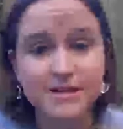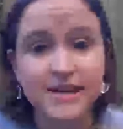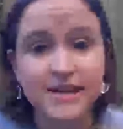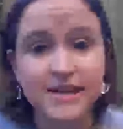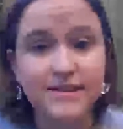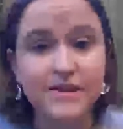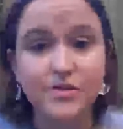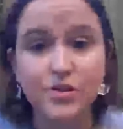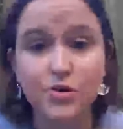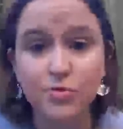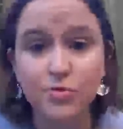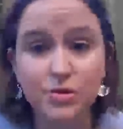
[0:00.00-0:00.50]

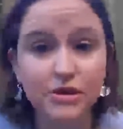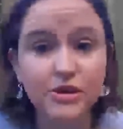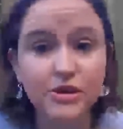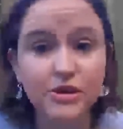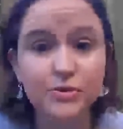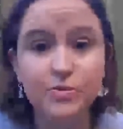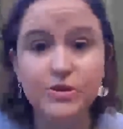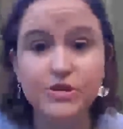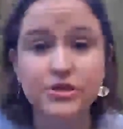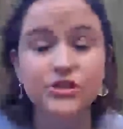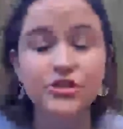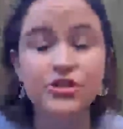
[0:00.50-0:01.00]
that there really
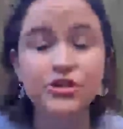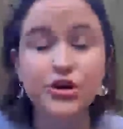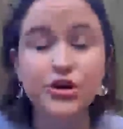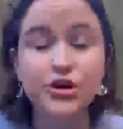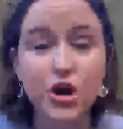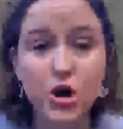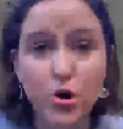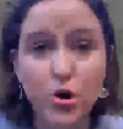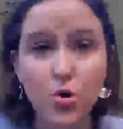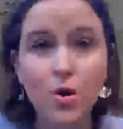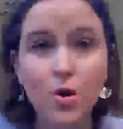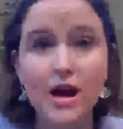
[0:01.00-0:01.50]
was
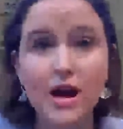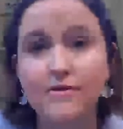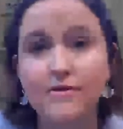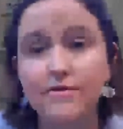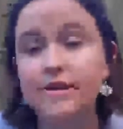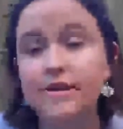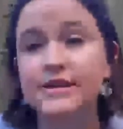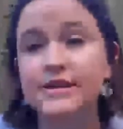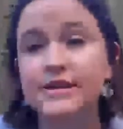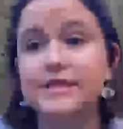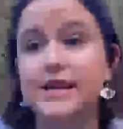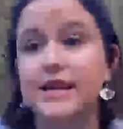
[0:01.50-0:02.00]
no
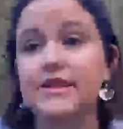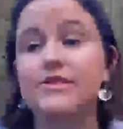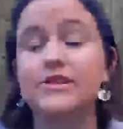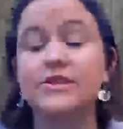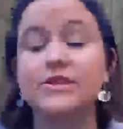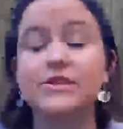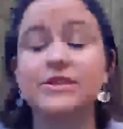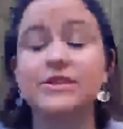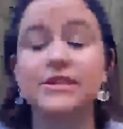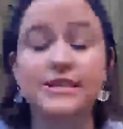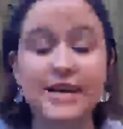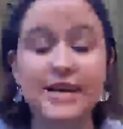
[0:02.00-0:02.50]
evidence that
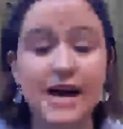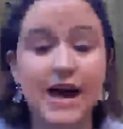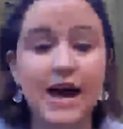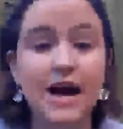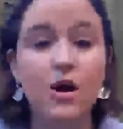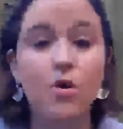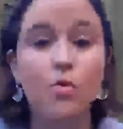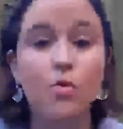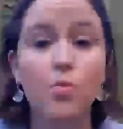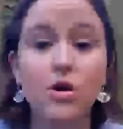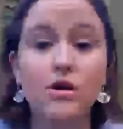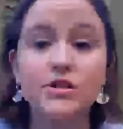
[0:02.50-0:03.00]
this attack
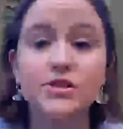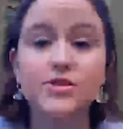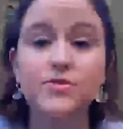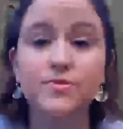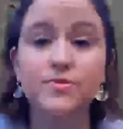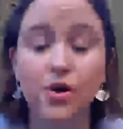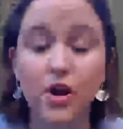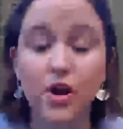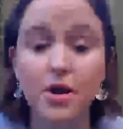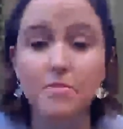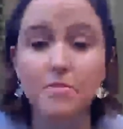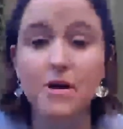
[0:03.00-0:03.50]
was
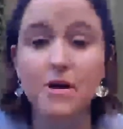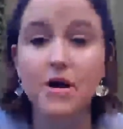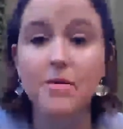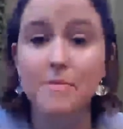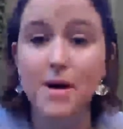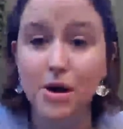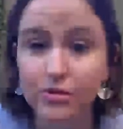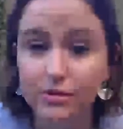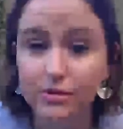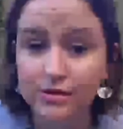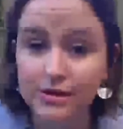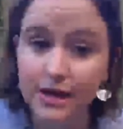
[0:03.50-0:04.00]
from a
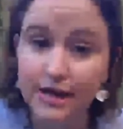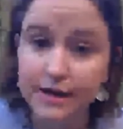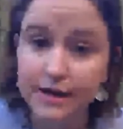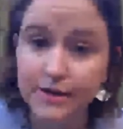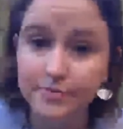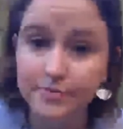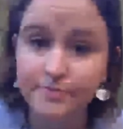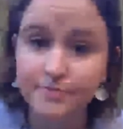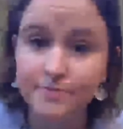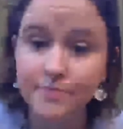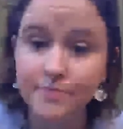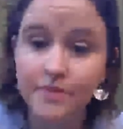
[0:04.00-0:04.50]
mountain
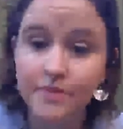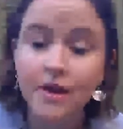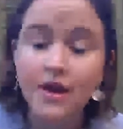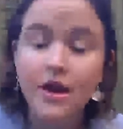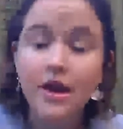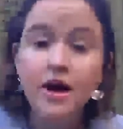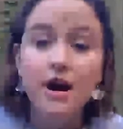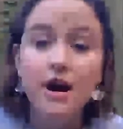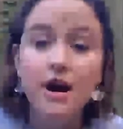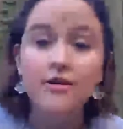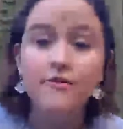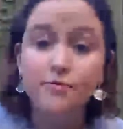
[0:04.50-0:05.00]
lion.
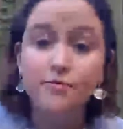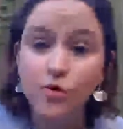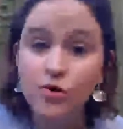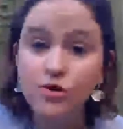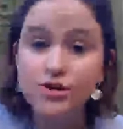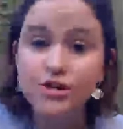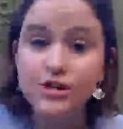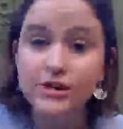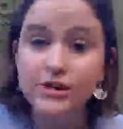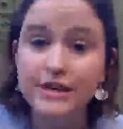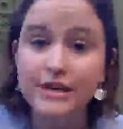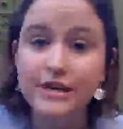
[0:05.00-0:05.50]

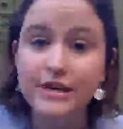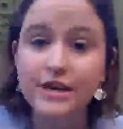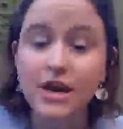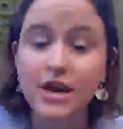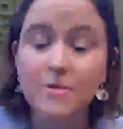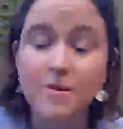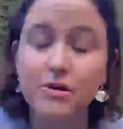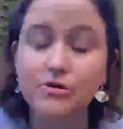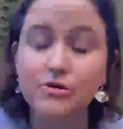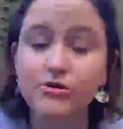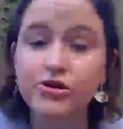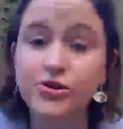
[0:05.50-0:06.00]
Unfortunately,
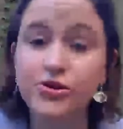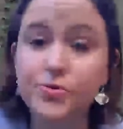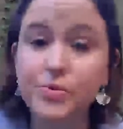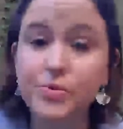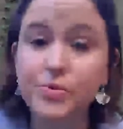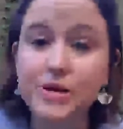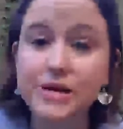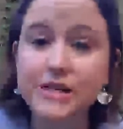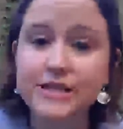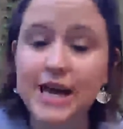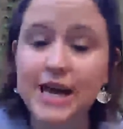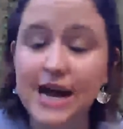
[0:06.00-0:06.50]
about 2
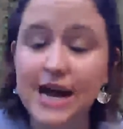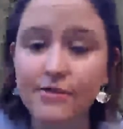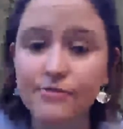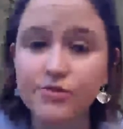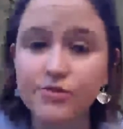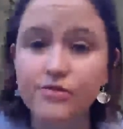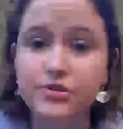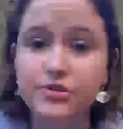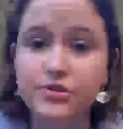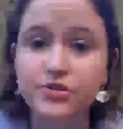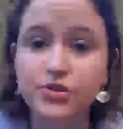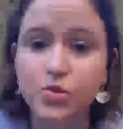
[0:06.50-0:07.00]
weeks
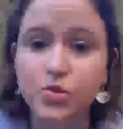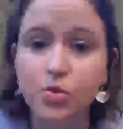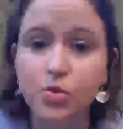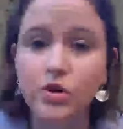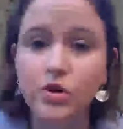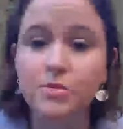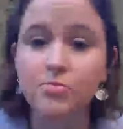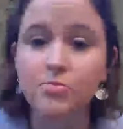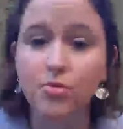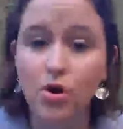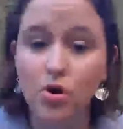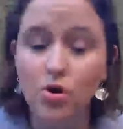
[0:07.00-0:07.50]
after the story
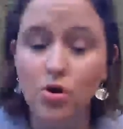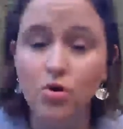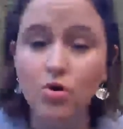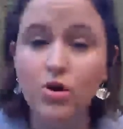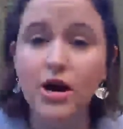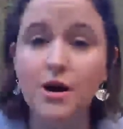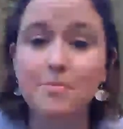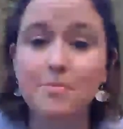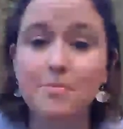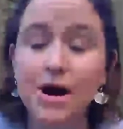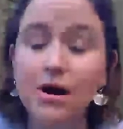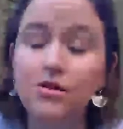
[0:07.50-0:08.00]
broke,
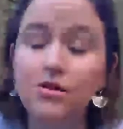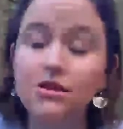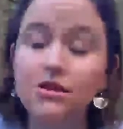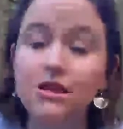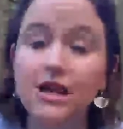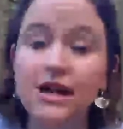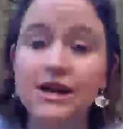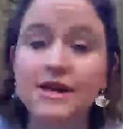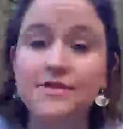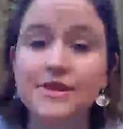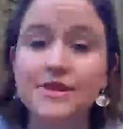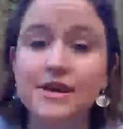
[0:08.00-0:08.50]
a mountain
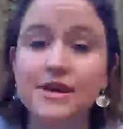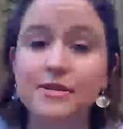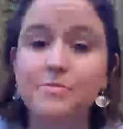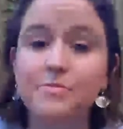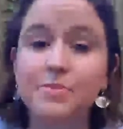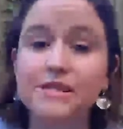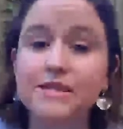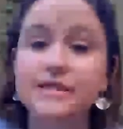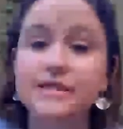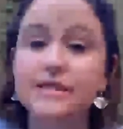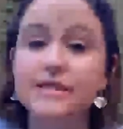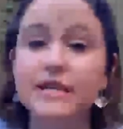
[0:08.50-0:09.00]
lion that had
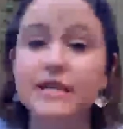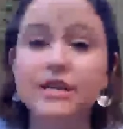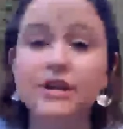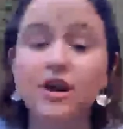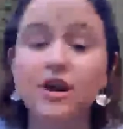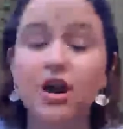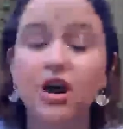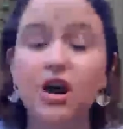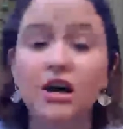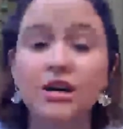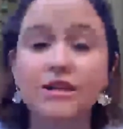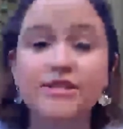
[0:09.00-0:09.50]
been seen
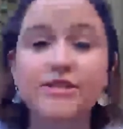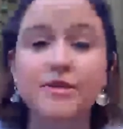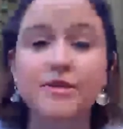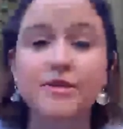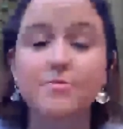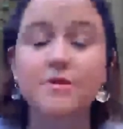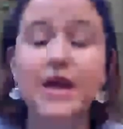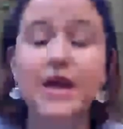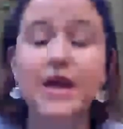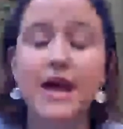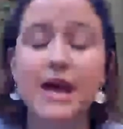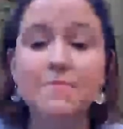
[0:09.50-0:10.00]
on some
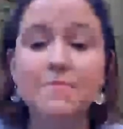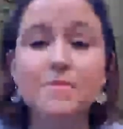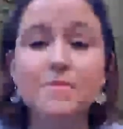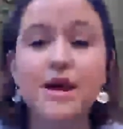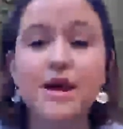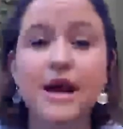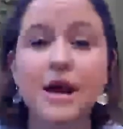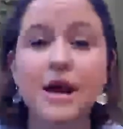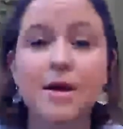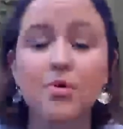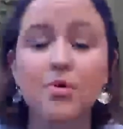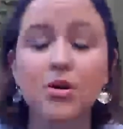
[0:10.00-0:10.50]
game
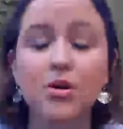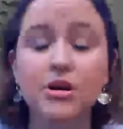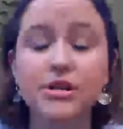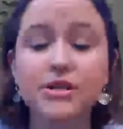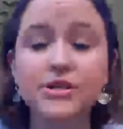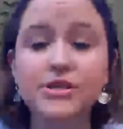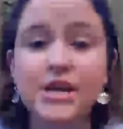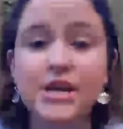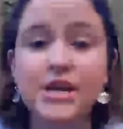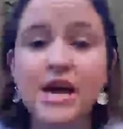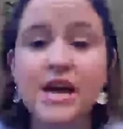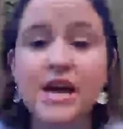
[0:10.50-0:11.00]

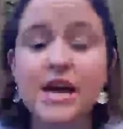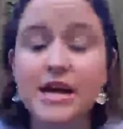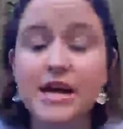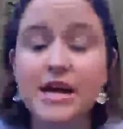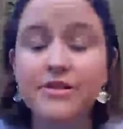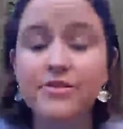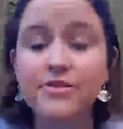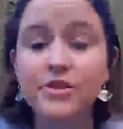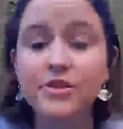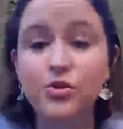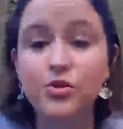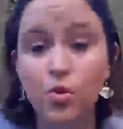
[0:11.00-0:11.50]
cameras
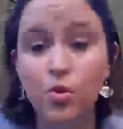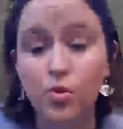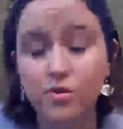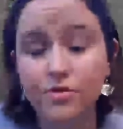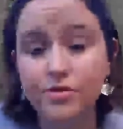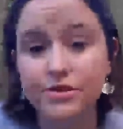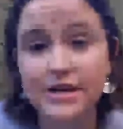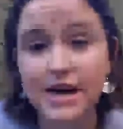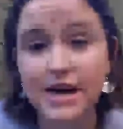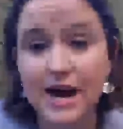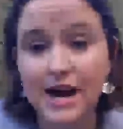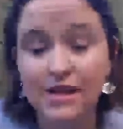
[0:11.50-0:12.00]
in the
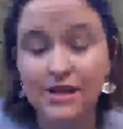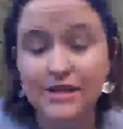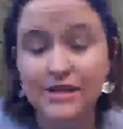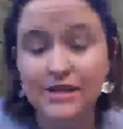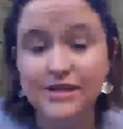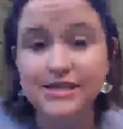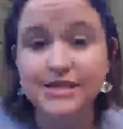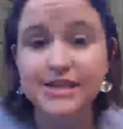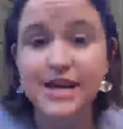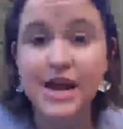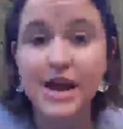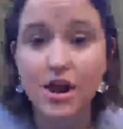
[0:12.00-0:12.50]
North
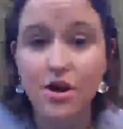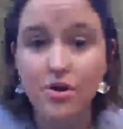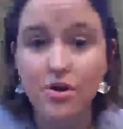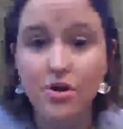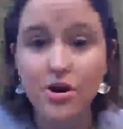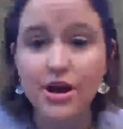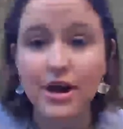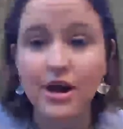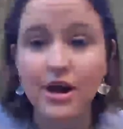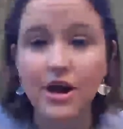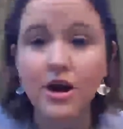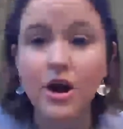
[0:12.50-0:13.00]
Dallas
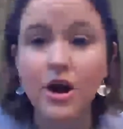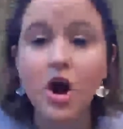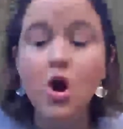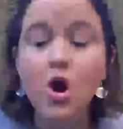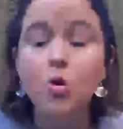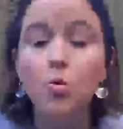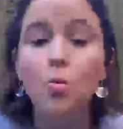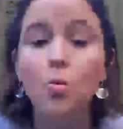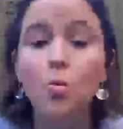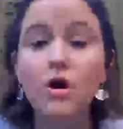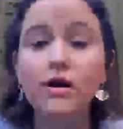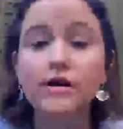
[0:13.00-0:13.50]
area
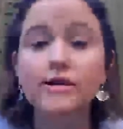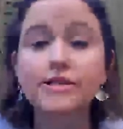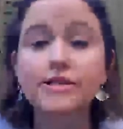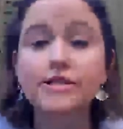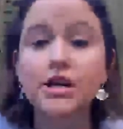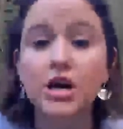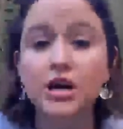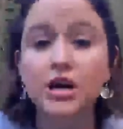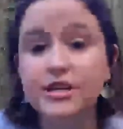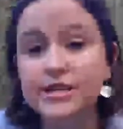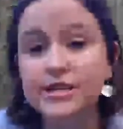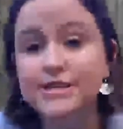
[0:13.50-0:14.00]
was
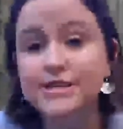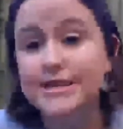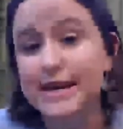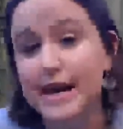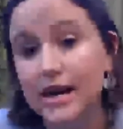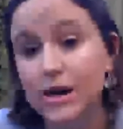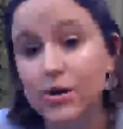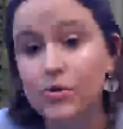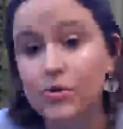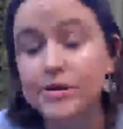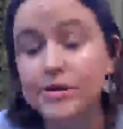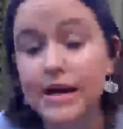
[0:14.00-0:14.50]
hunted
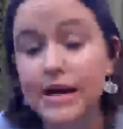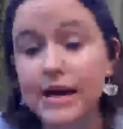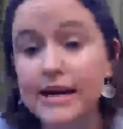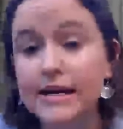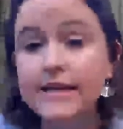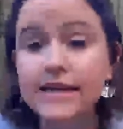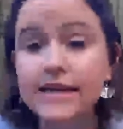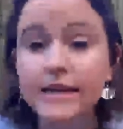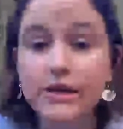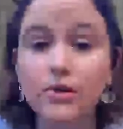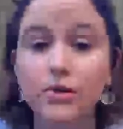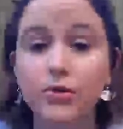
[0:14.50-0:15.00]
down and
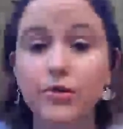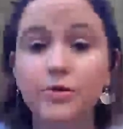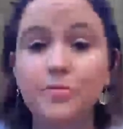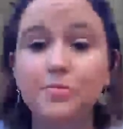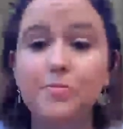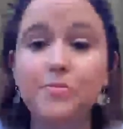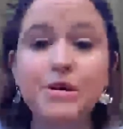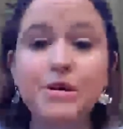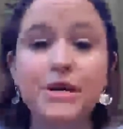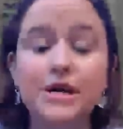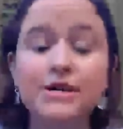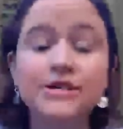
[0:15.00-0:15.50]
killed
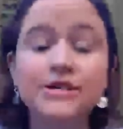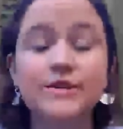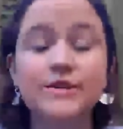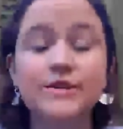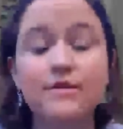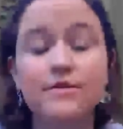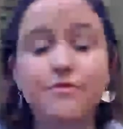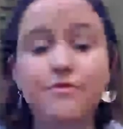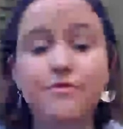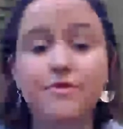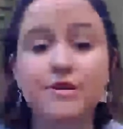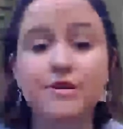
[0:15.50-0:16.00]
because
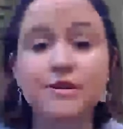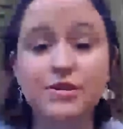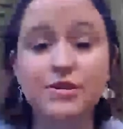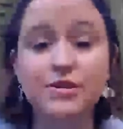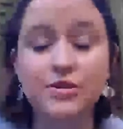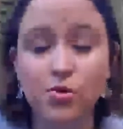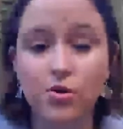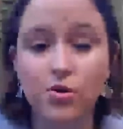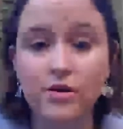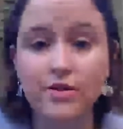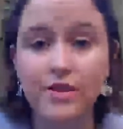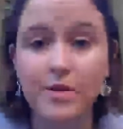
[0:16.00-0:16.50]
of this
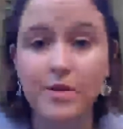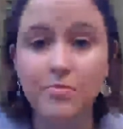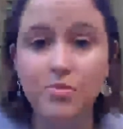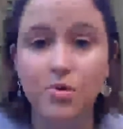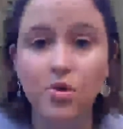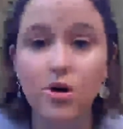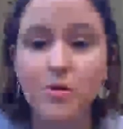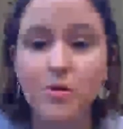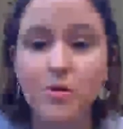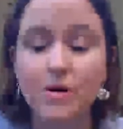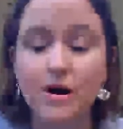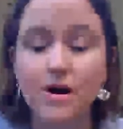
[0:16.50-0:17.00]
story that
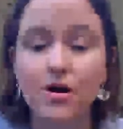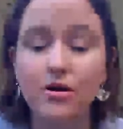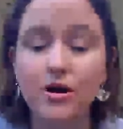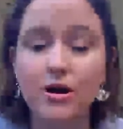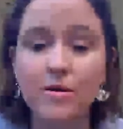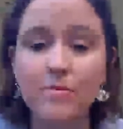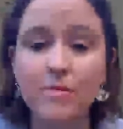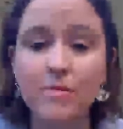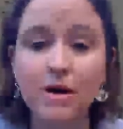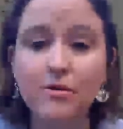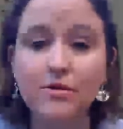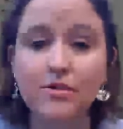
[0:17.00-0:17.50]
broke about a
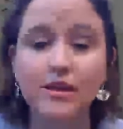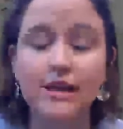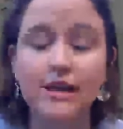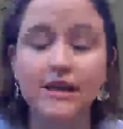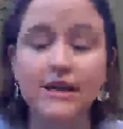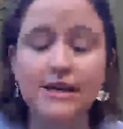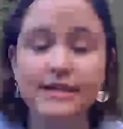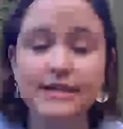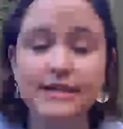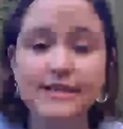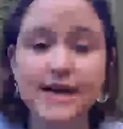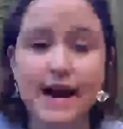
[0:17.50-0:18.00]
mountain
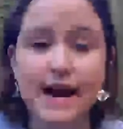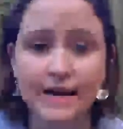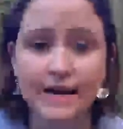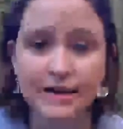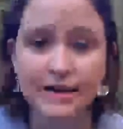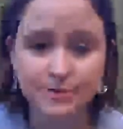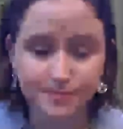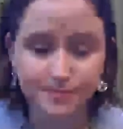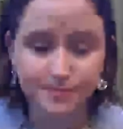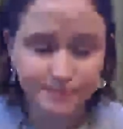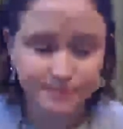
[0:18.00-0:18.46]
lion attack.